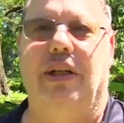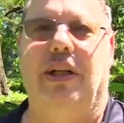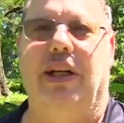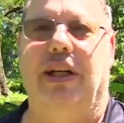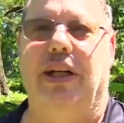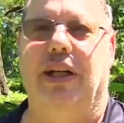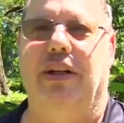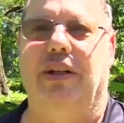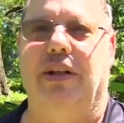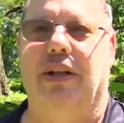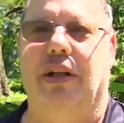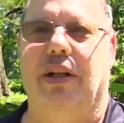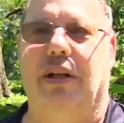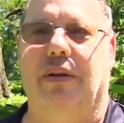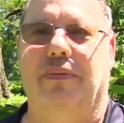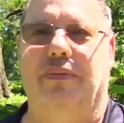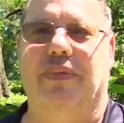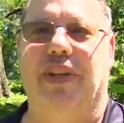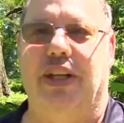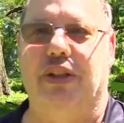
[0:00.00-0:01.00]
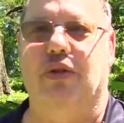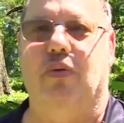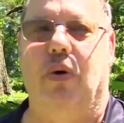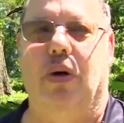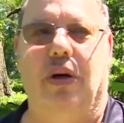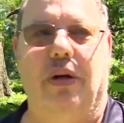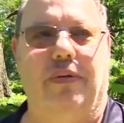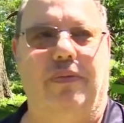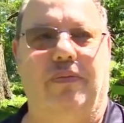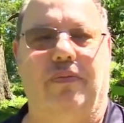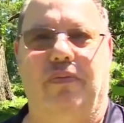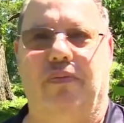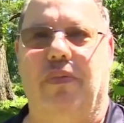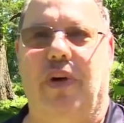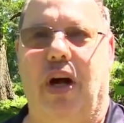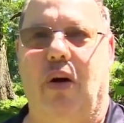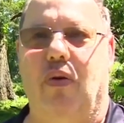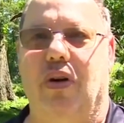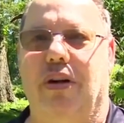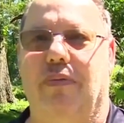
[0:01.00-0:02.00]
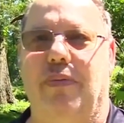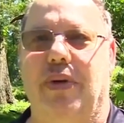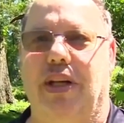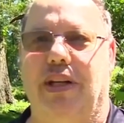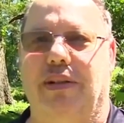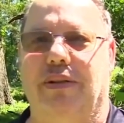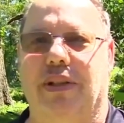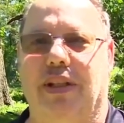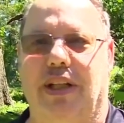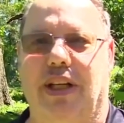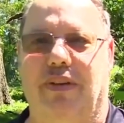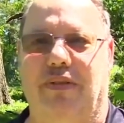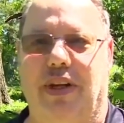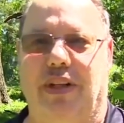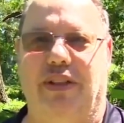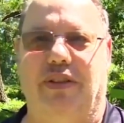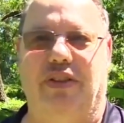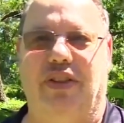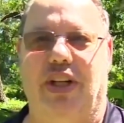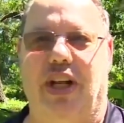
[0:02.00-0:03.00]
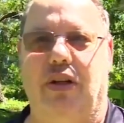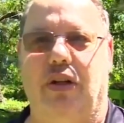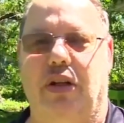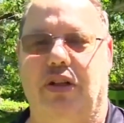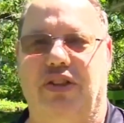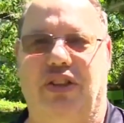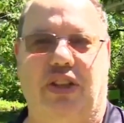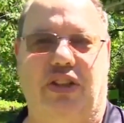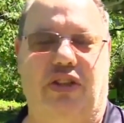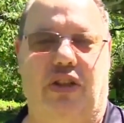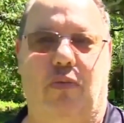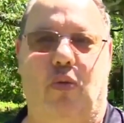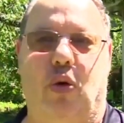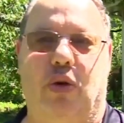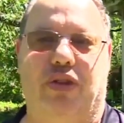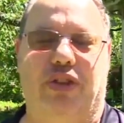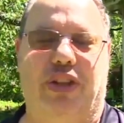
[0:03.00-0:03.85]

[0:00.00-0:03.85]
and uh, that's where I would have been if I could stay there 60 more